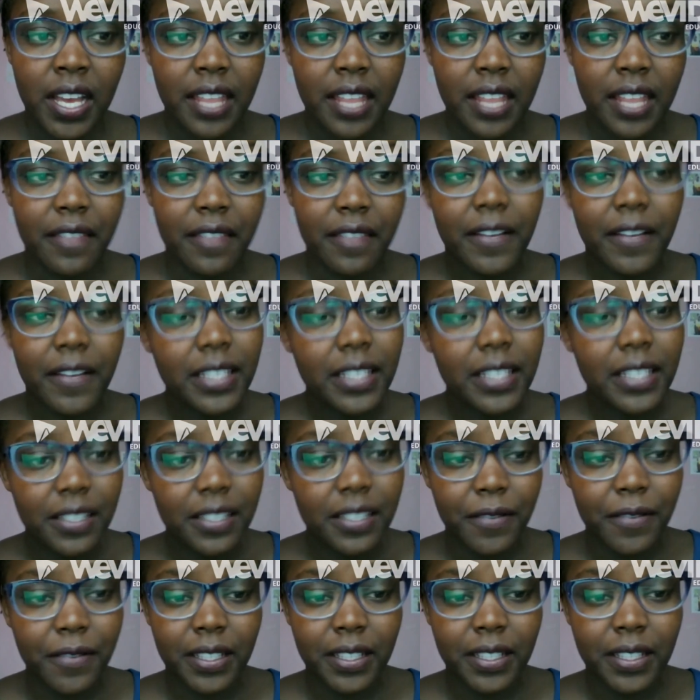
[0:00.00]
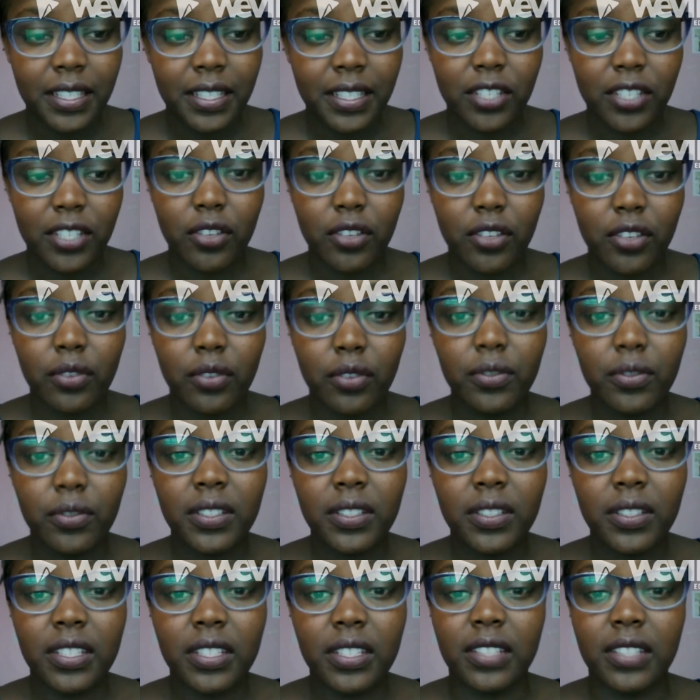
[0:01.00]
The first defense that you
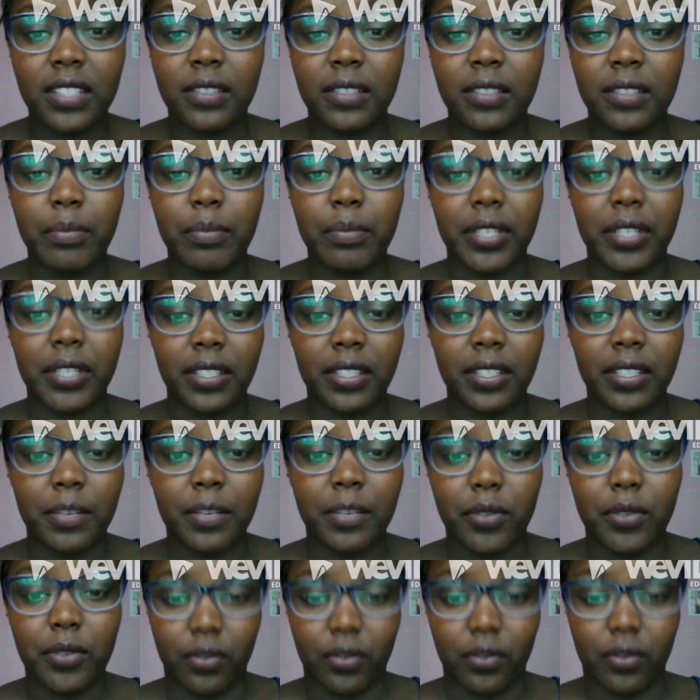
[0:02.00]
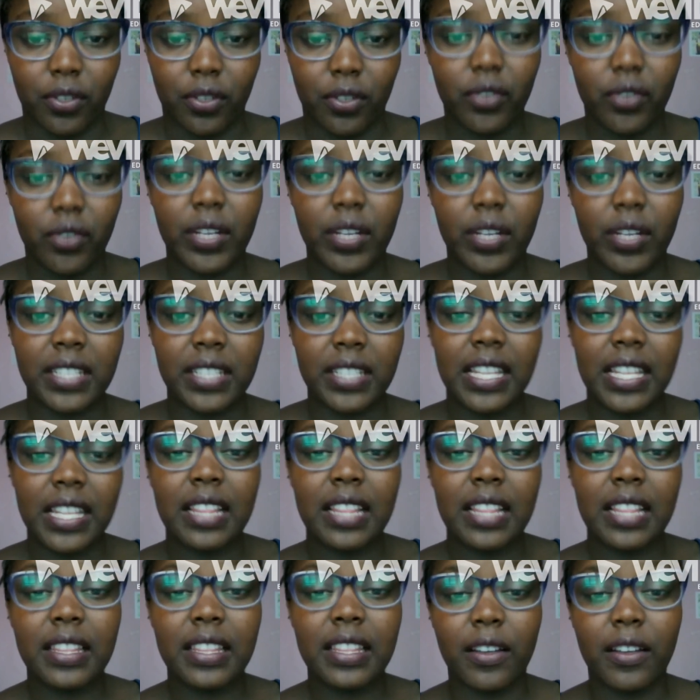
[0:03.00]
use is prescription. You can
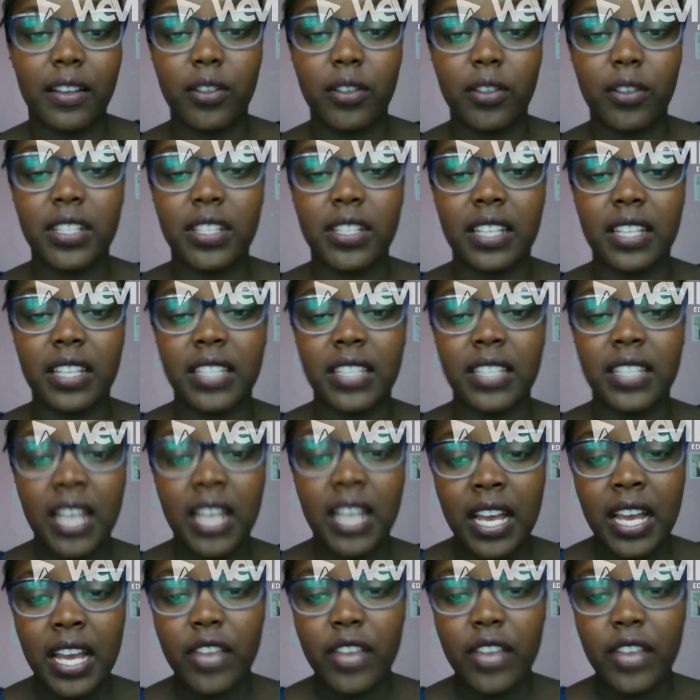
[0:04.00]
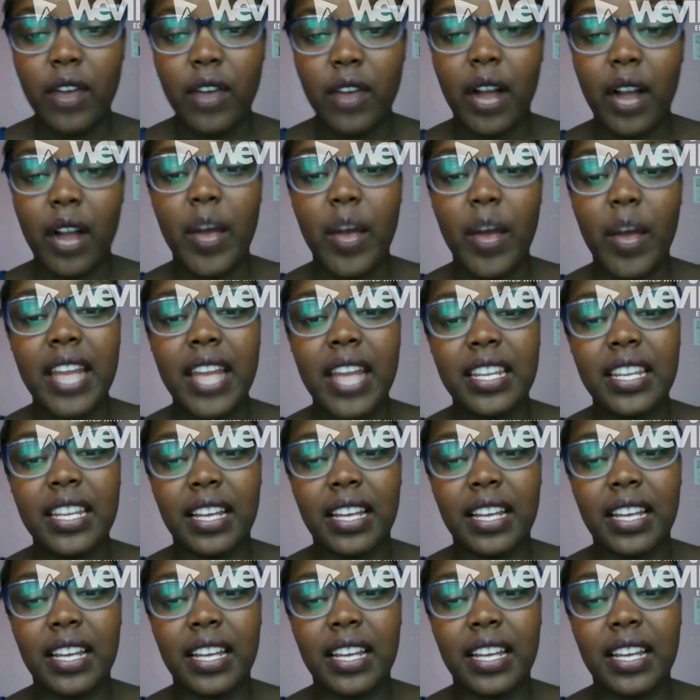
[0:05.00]
tell the court that you acquired